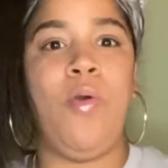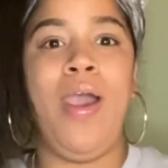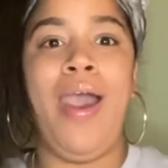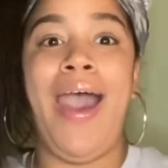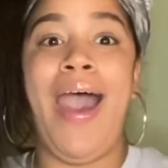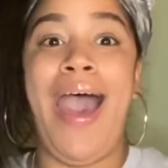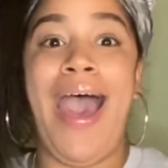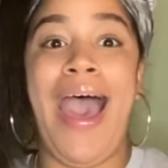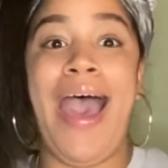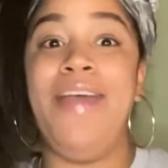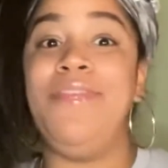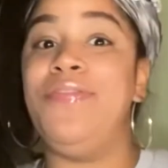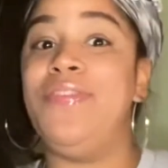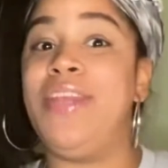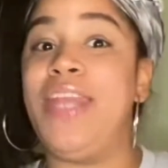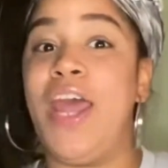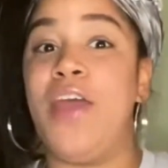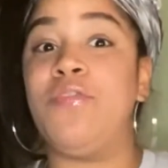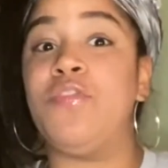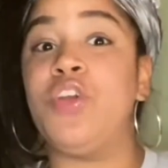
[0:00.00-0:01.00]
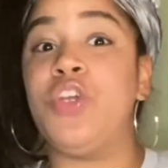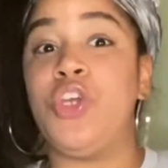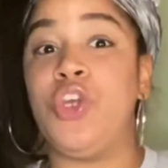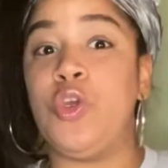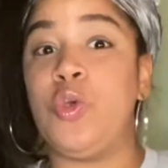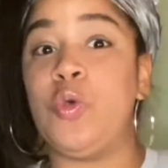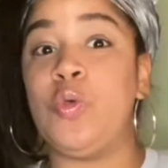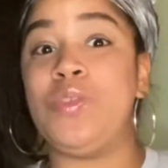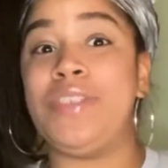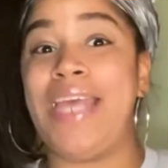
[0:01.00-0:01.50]
I've never
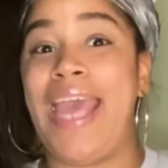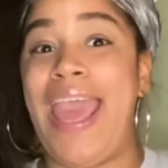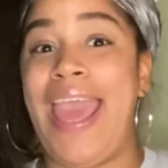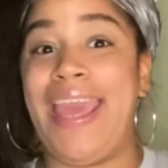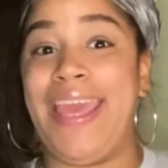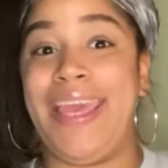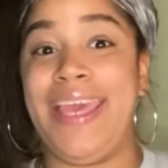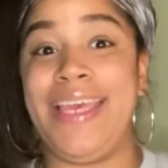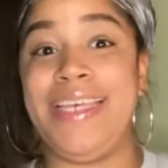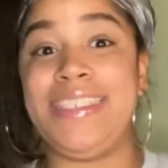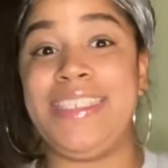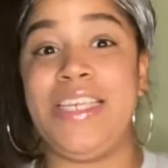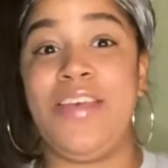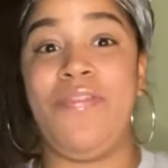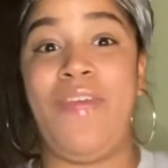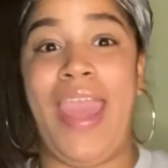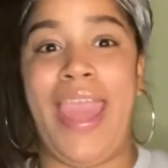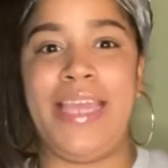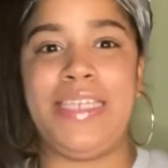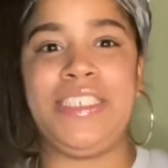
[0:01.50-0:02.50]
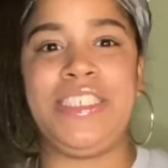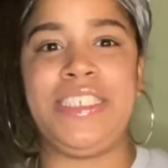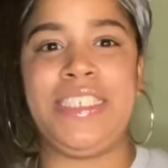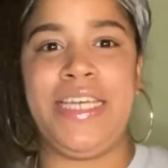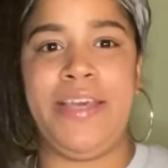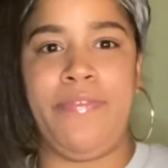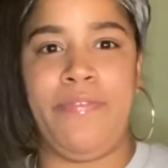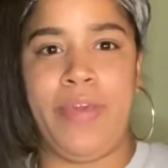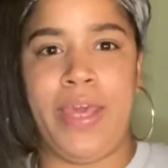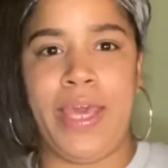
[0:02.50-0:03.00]
used Adhesive
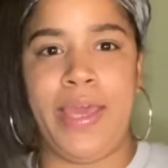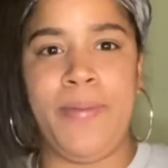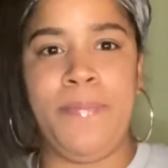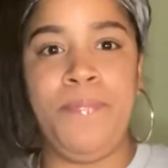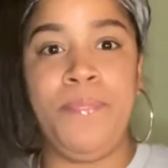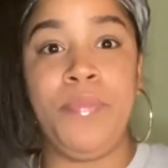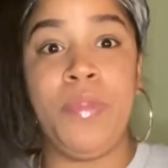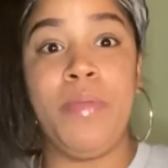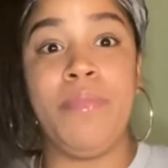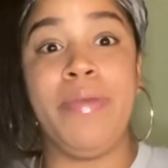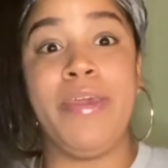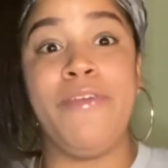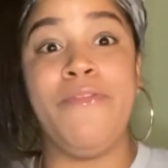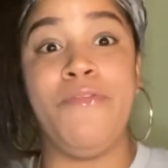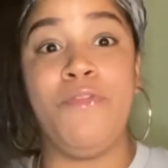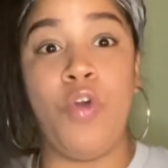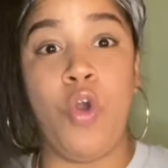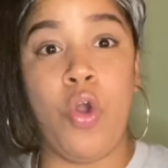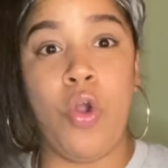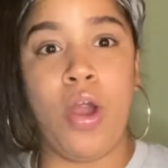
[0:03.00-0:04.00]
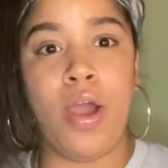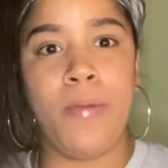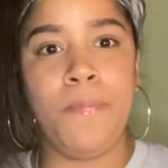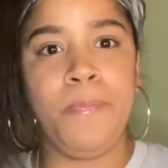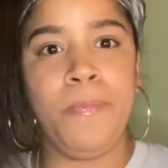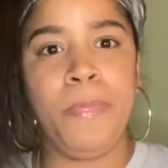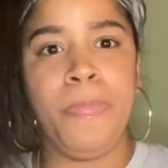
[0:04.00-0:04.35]
HTV before,